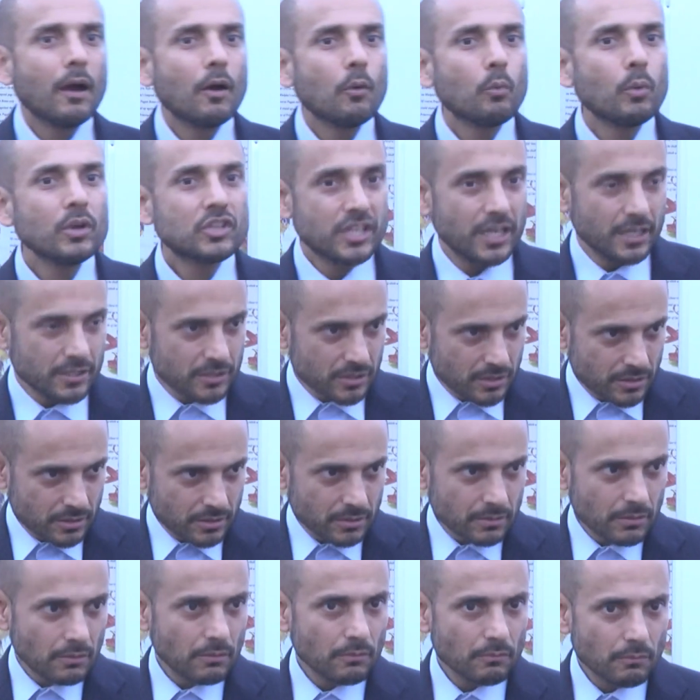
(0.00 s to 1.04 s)
which
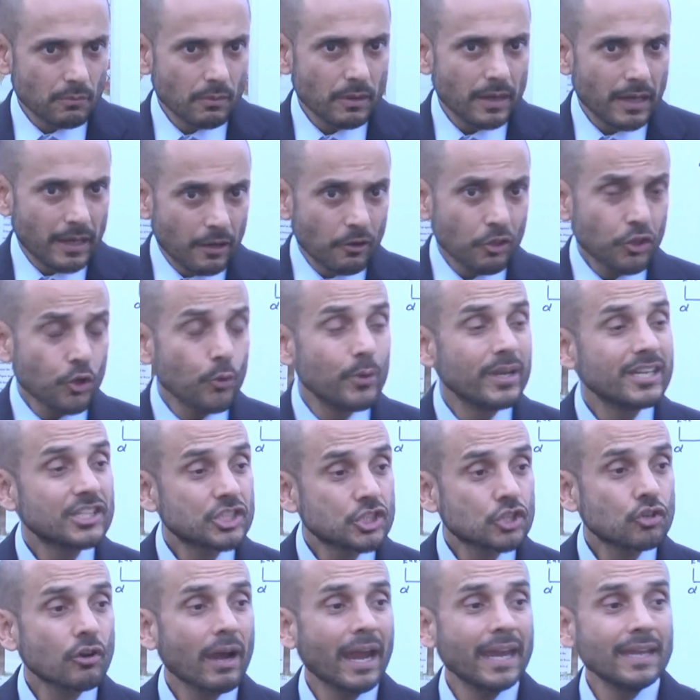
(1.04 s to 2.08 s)
is through his
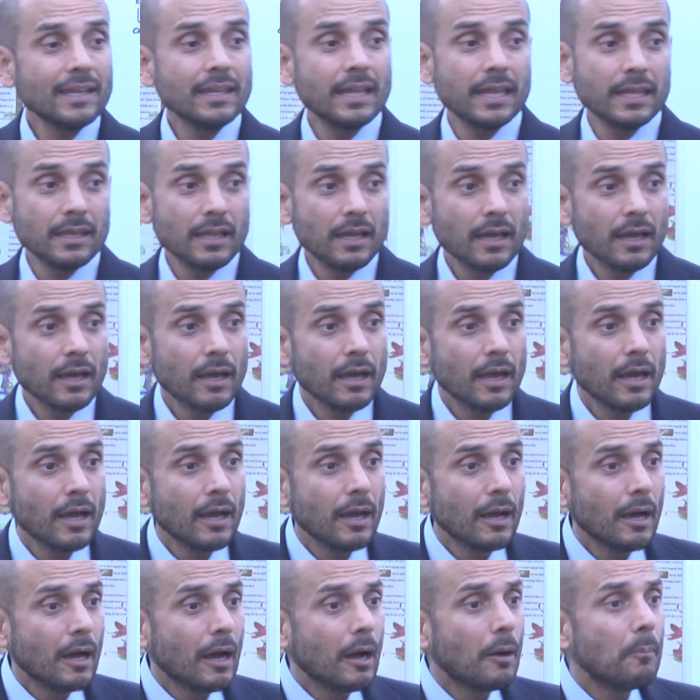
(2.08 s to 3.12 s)
training.
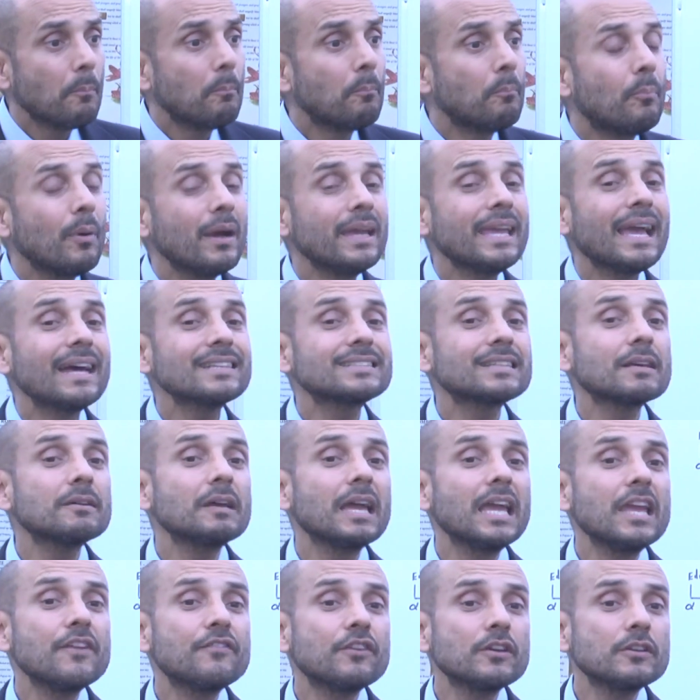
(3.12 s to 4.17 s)
But he has
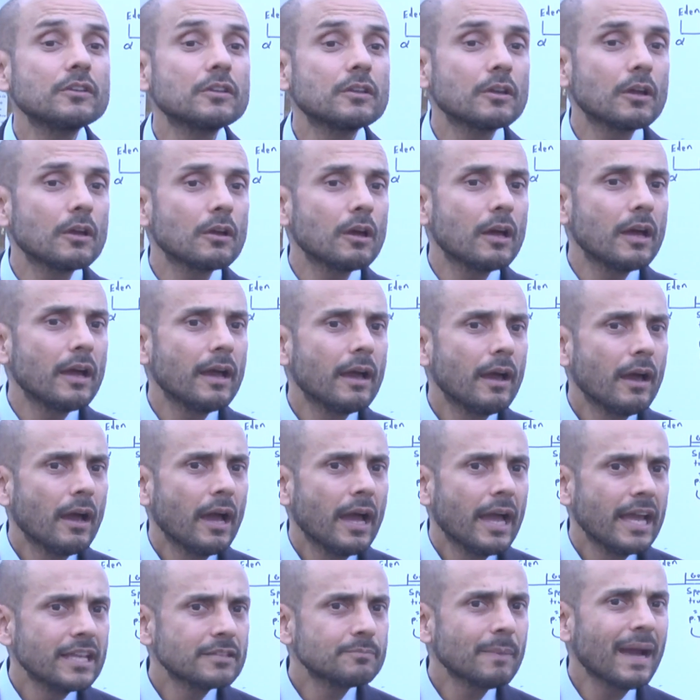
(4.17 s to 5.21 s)
even,
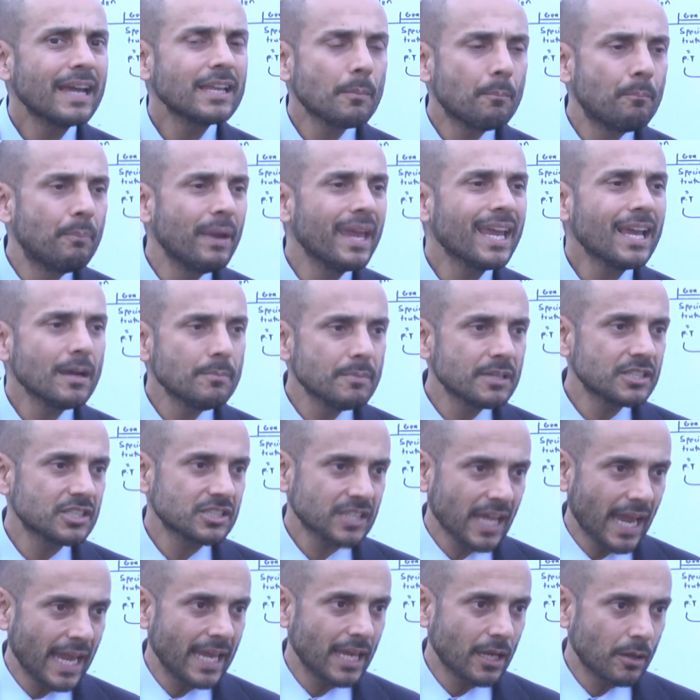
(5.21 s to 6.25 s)
he's made a bigger
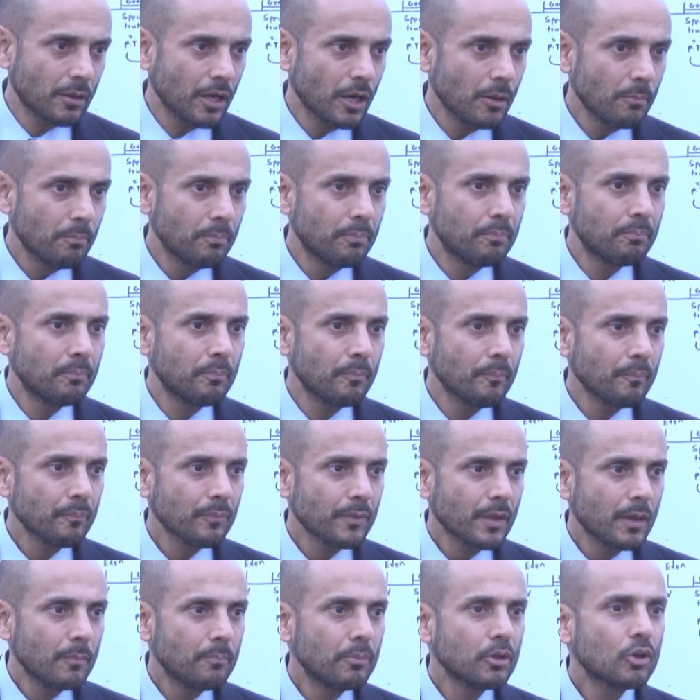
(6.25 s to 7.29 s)
mistake
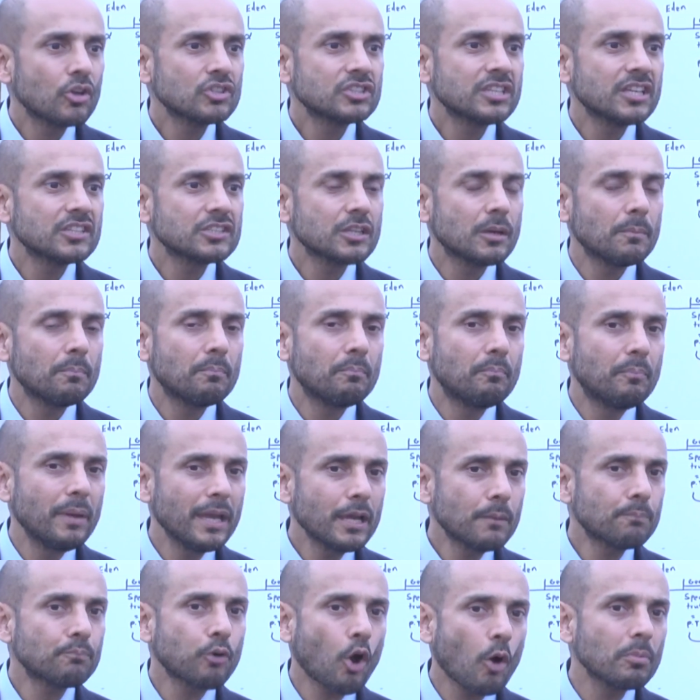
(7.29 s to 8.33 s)
because there's a
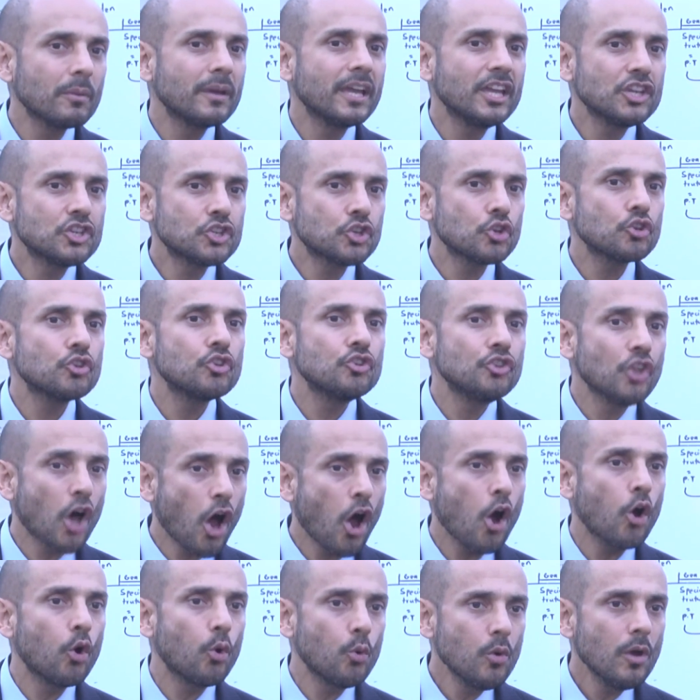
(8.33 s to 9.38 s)
big problem. He should
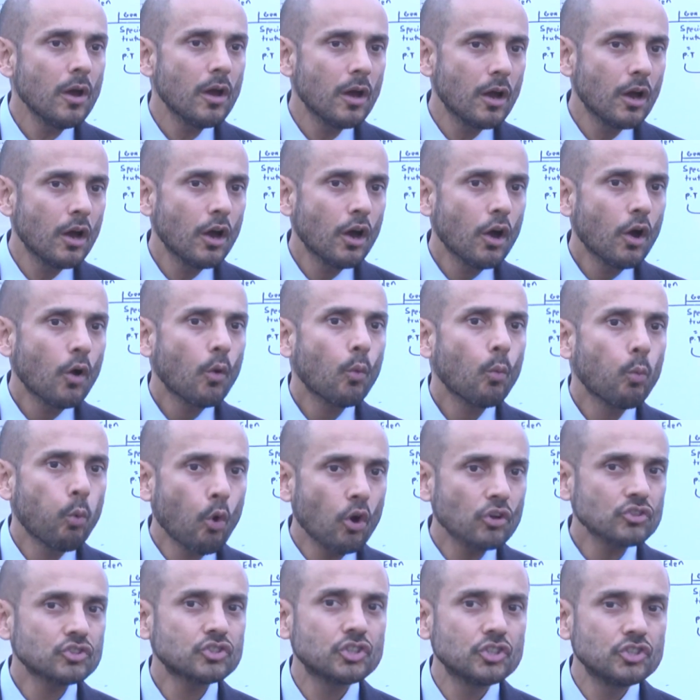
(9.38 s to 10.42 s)
know
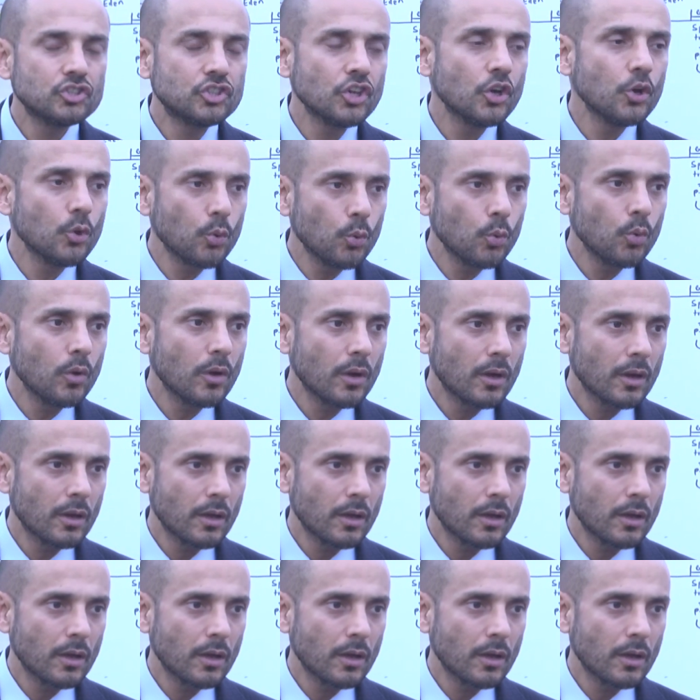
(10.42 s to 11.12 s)
what to do.